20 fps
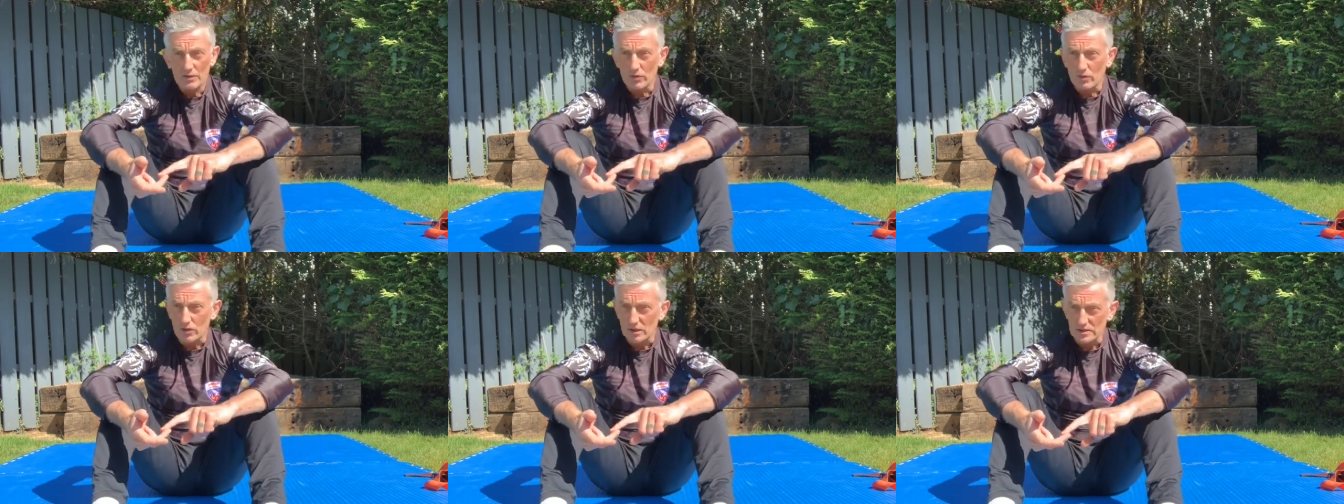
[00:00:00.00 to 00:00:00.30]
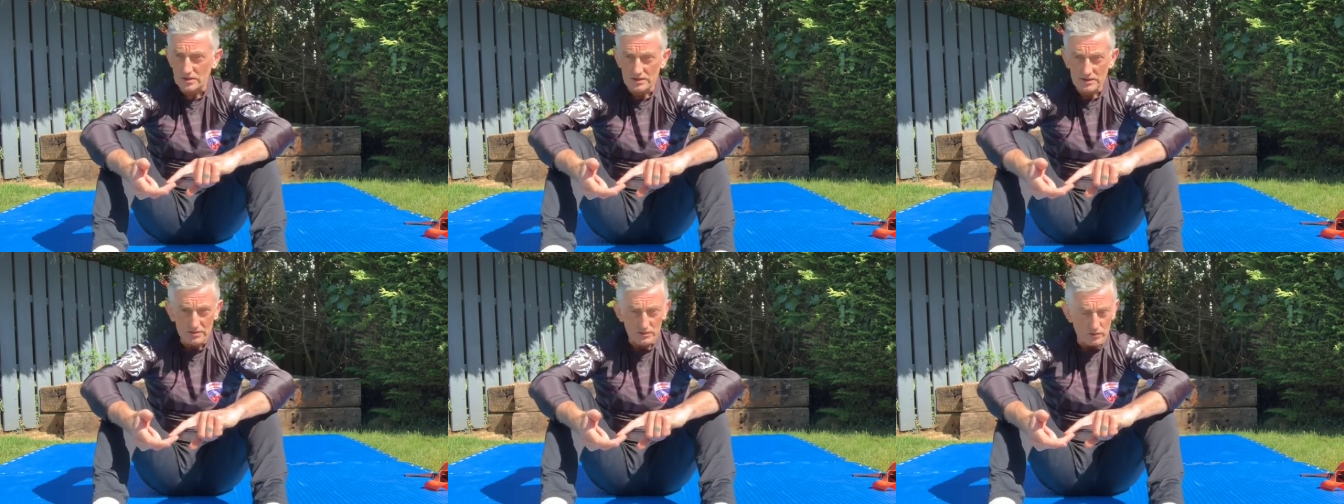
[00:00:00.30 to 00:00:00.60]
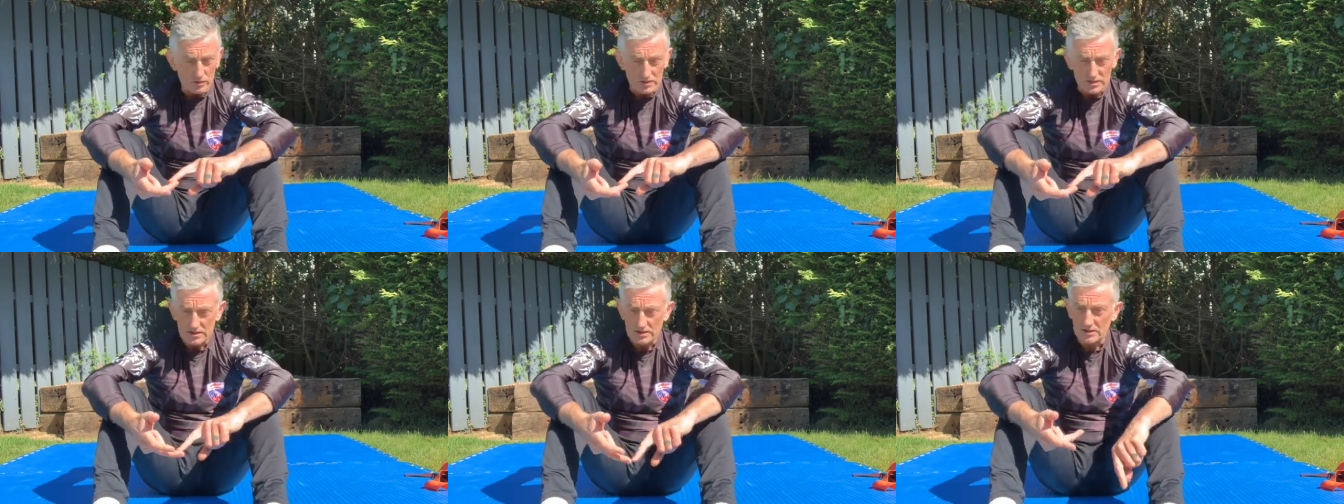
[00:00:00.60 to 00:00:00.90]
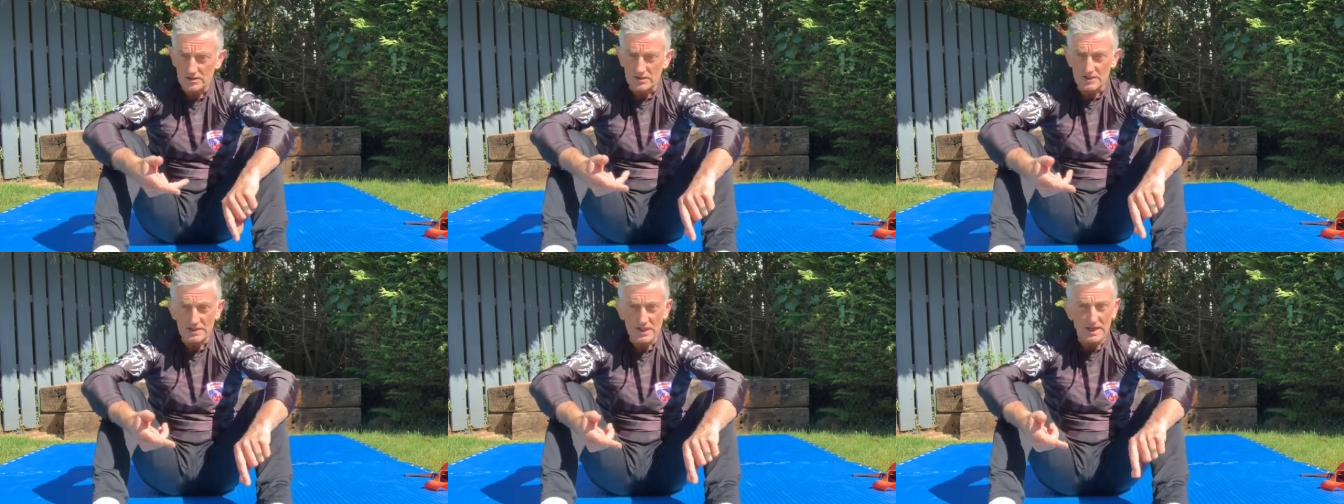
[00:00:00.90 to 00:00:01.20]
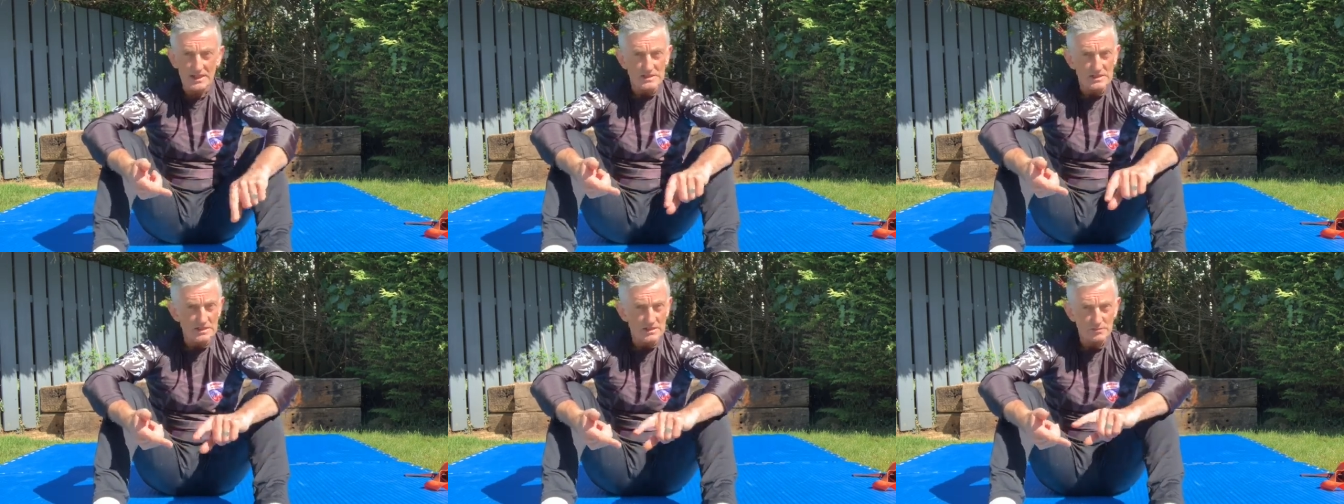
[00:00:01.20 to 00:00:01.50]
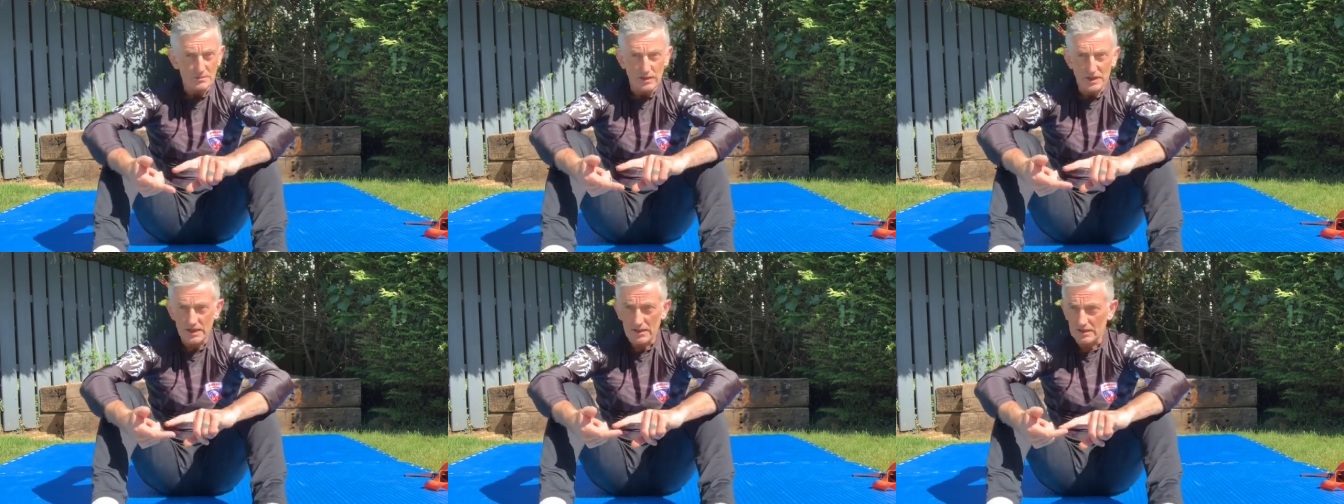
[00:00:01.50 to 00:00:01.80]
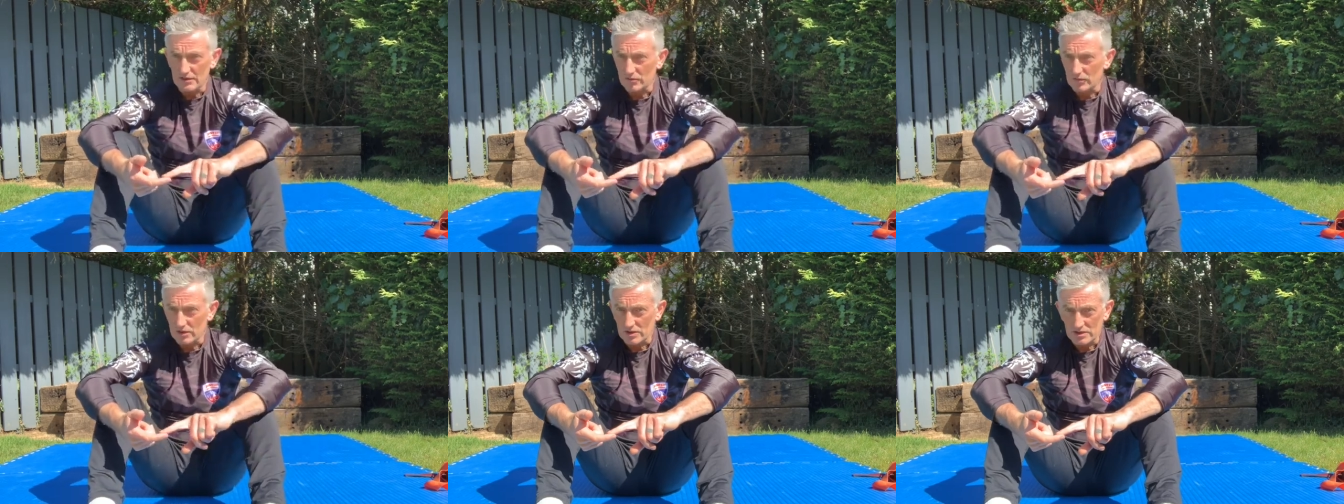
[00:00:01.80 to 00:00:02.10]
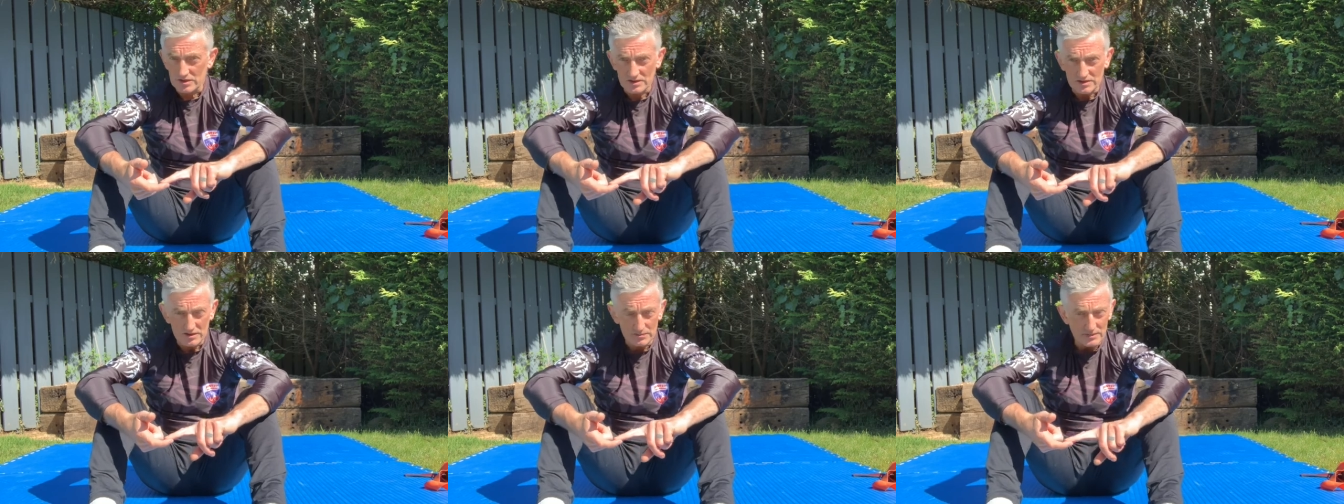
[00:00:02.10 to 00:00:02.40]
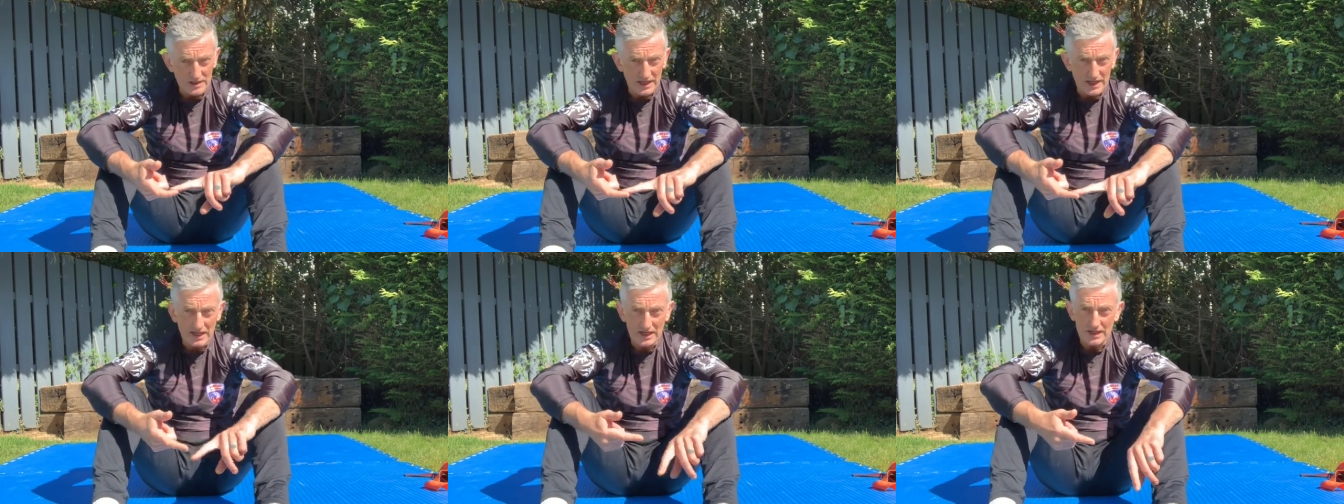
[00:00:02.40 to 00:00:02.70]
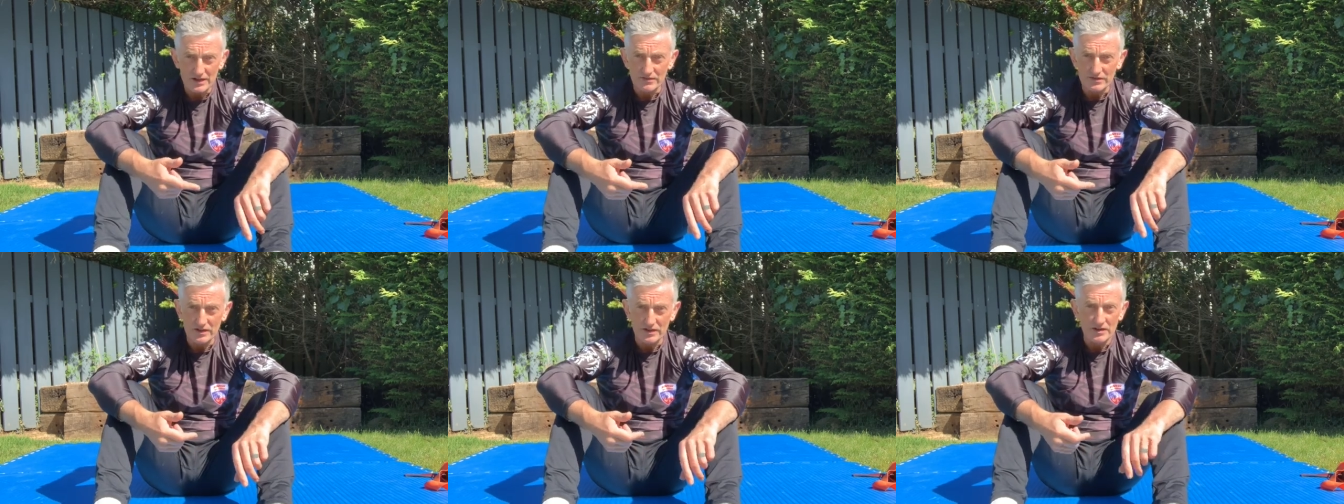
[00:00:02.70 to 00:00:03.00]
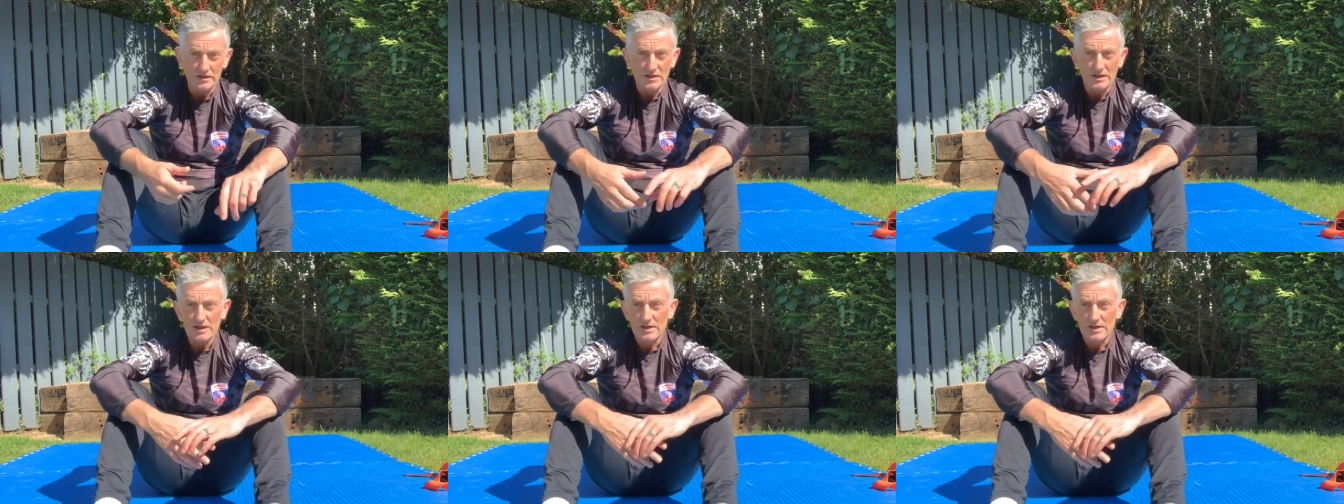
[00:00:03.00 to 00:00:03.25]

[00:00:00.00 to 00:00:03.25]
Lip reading: worsens their attention span, worsens their behavior.